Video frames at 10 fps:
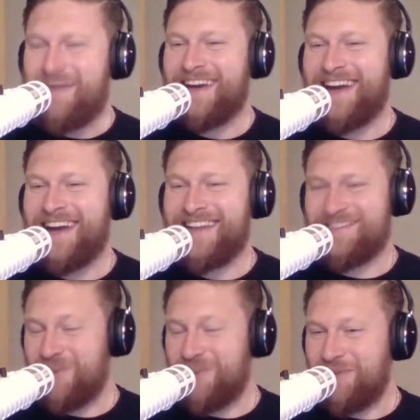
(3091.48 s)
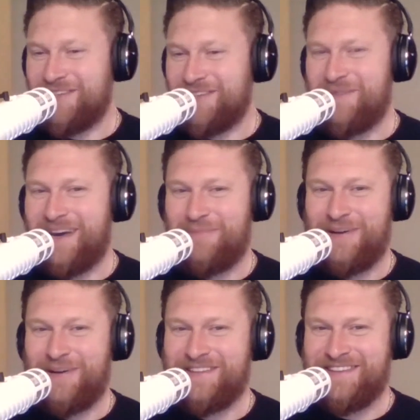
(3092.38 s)
it as a joke to make a
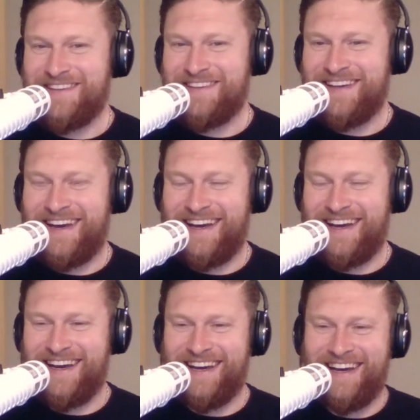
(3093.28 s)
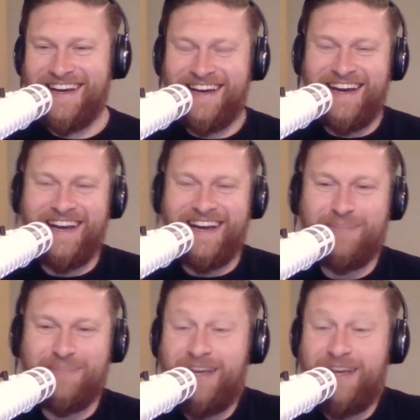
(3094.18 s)
point, but